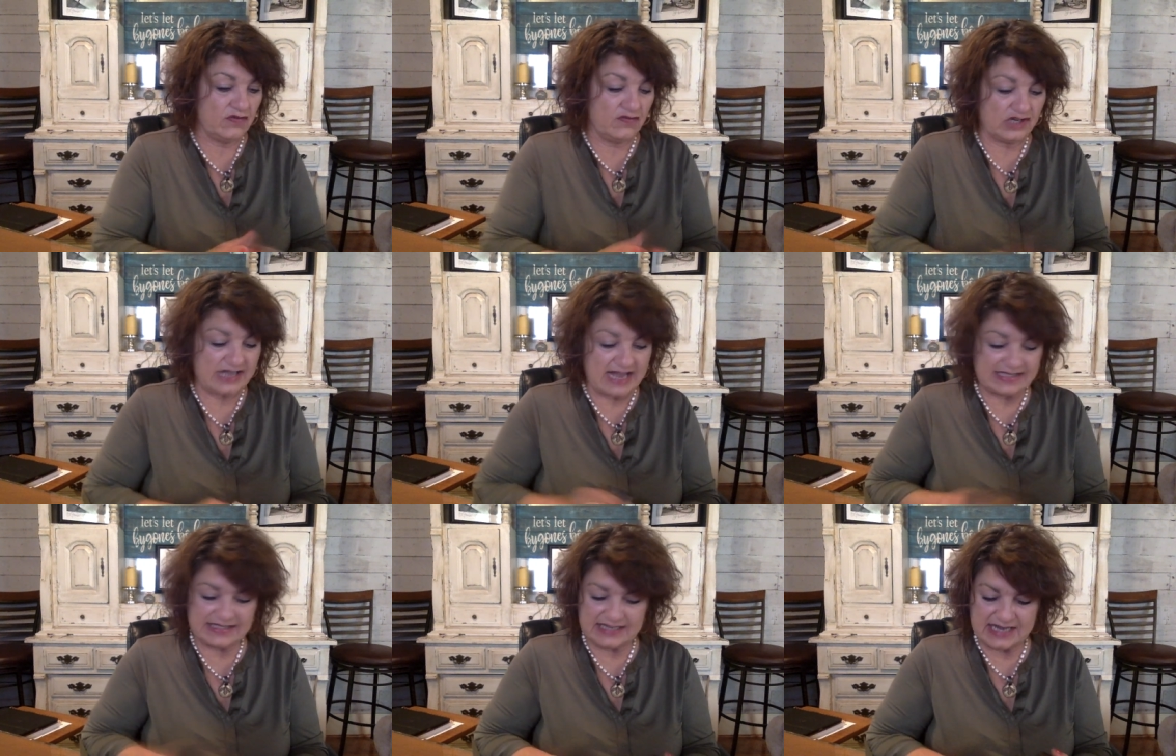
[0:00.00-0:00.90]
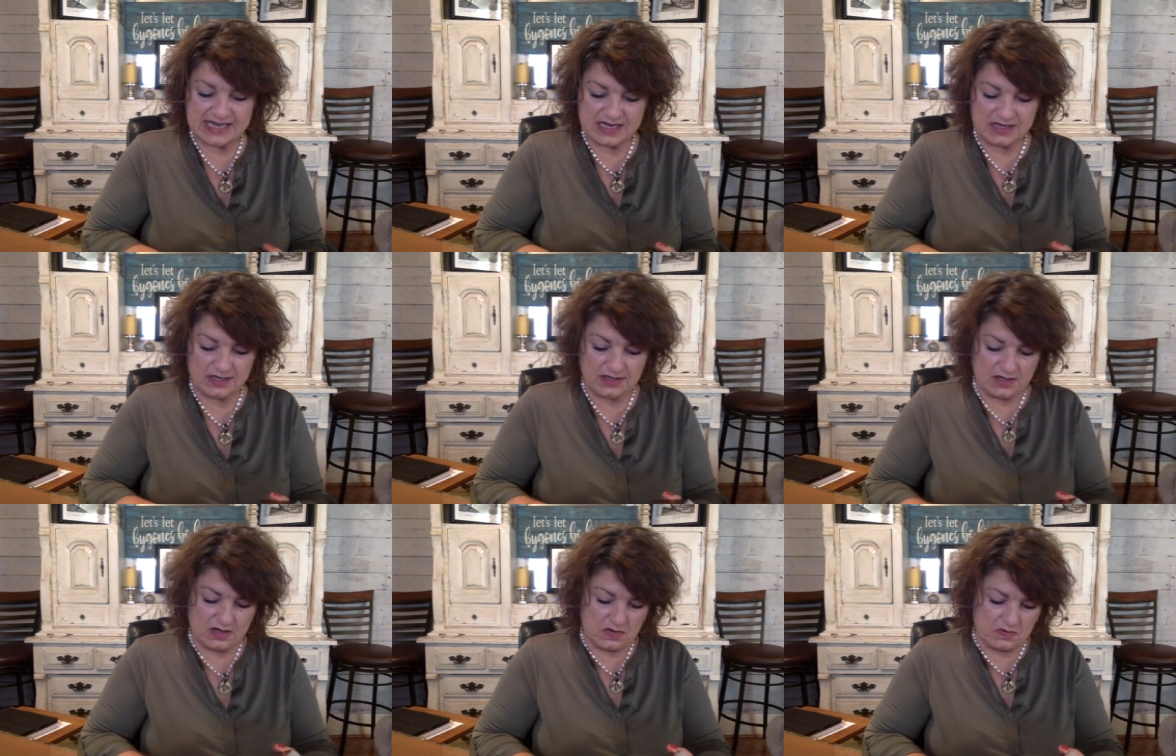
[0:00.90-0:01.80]
For Destiny,
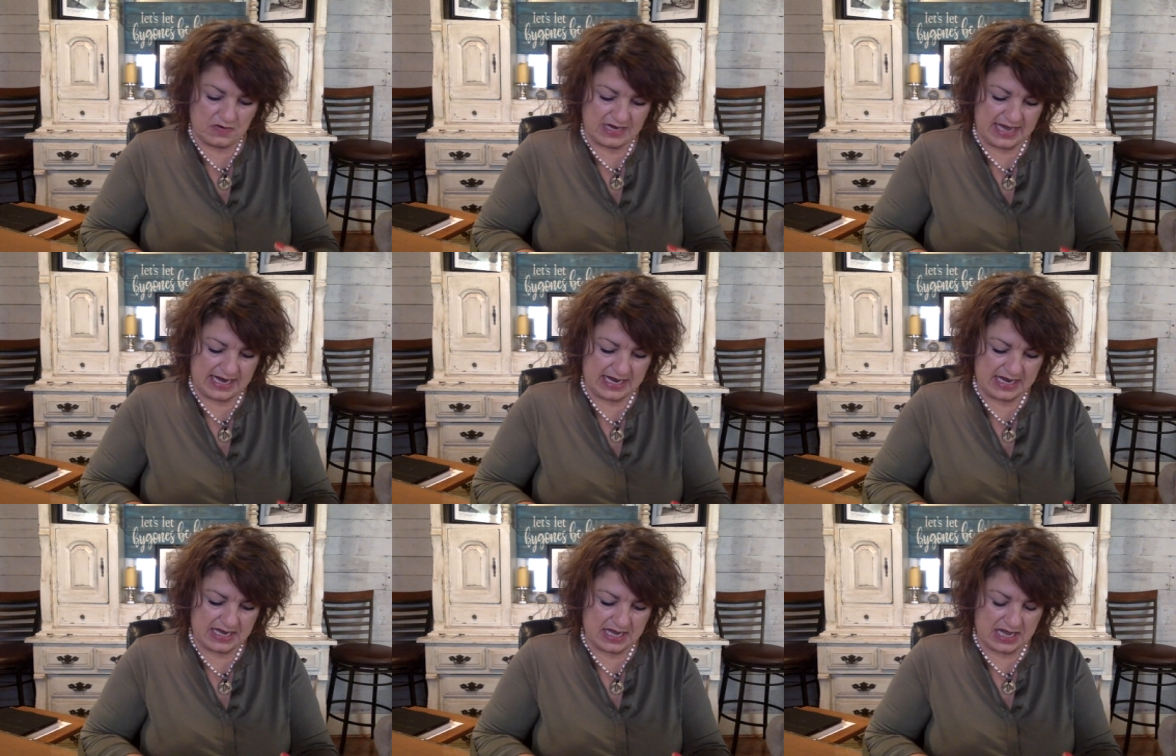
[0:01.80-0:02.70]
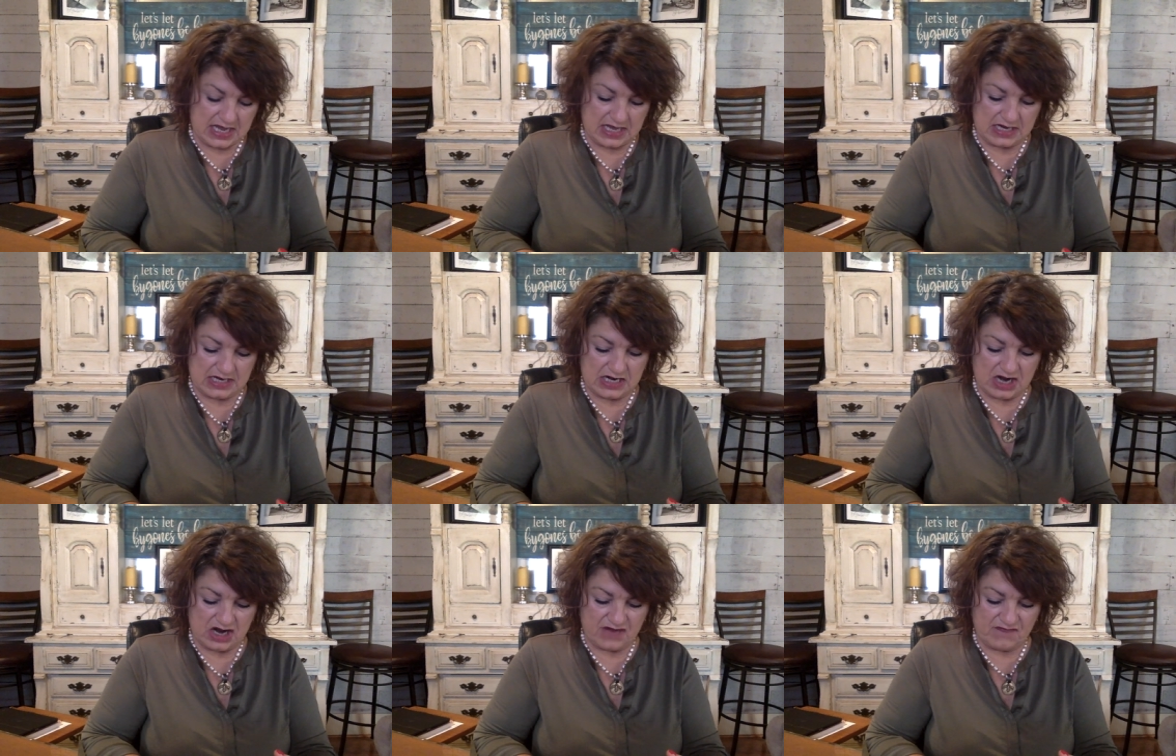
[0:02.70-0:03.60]
we're getting uh,
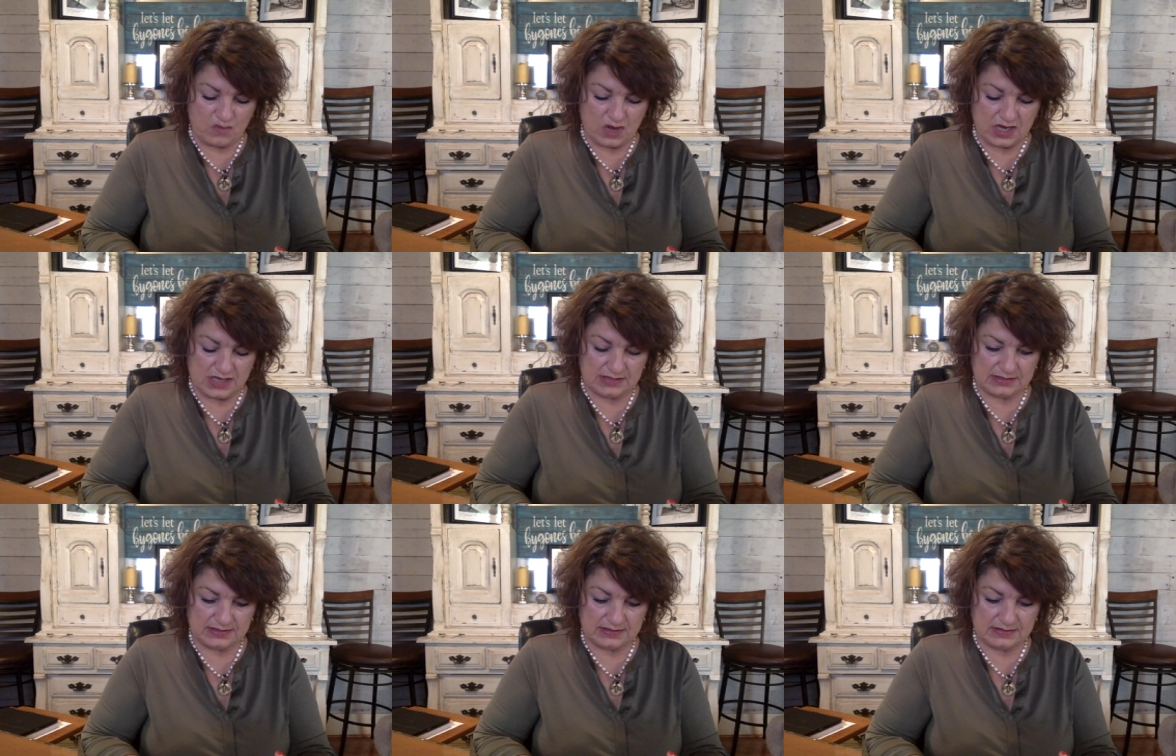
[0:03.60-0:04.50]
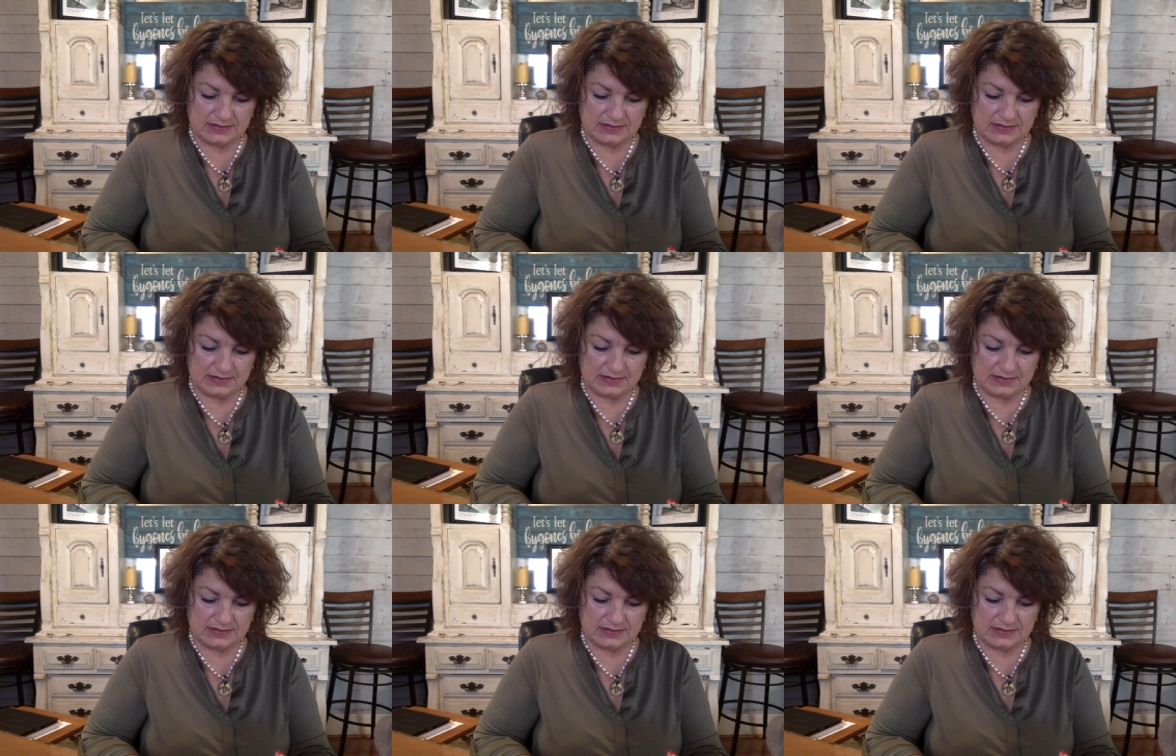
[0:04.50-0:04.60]
Nine of Wands.